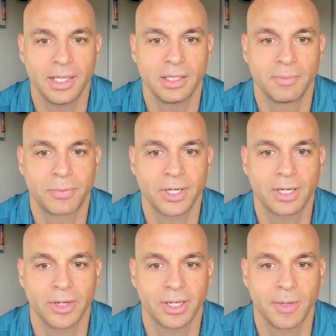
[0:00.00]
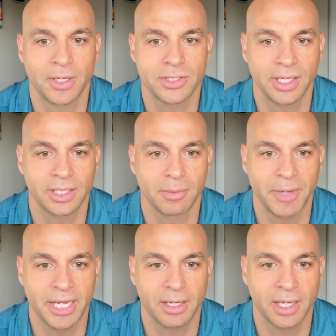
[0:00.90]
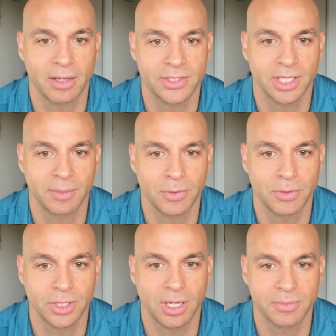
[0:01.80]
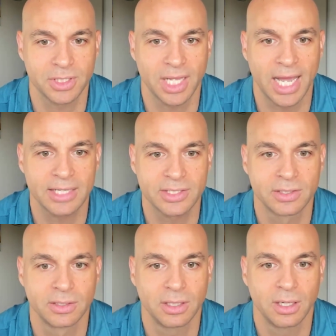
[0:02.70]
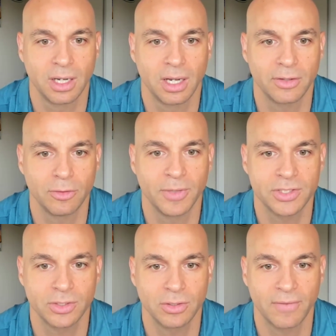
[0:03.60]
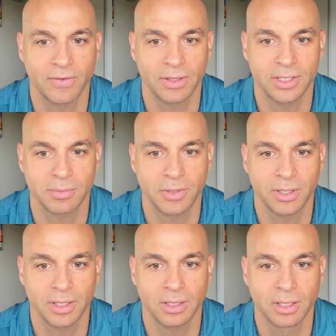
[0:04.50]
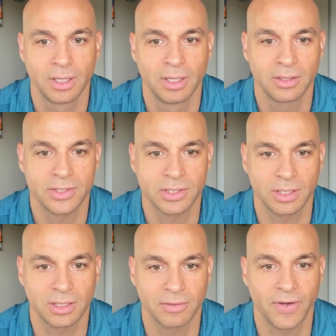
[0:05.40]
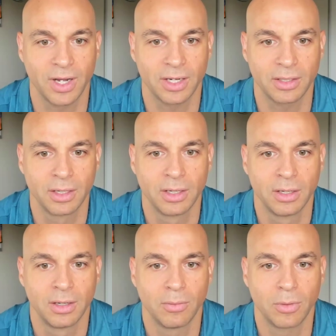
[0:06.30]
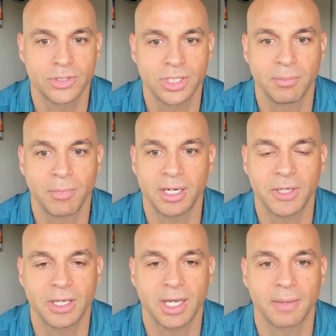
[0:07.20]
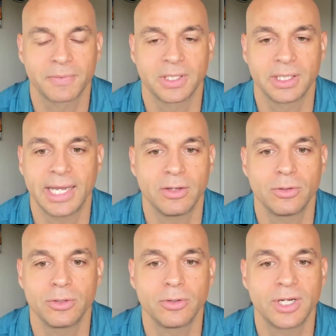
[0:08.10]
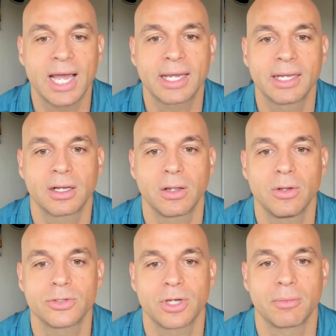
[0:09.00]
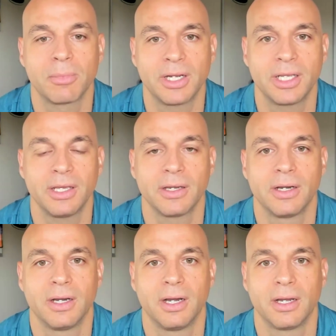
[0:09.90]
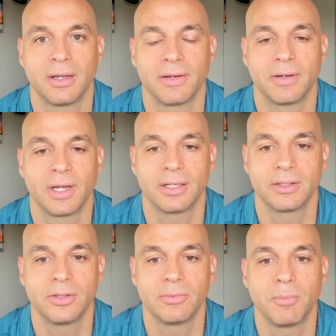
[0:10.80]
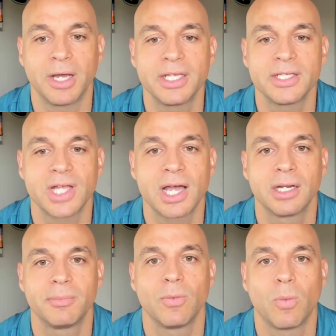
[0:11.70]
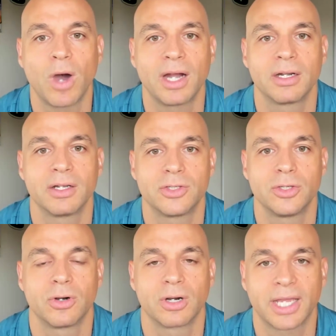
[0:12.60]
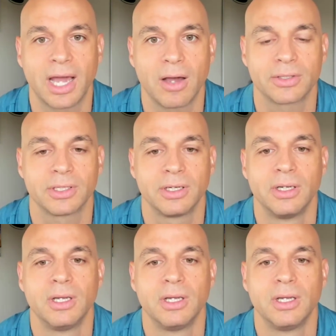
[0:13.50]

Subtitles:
In the pre-curriculum, I saw that the bank account setup usually comes last. You mentioned you have at least $1 million to start the fund. Where should the money be kept? Yeah, you're not going to close on money. Money's not going to be wired into your account,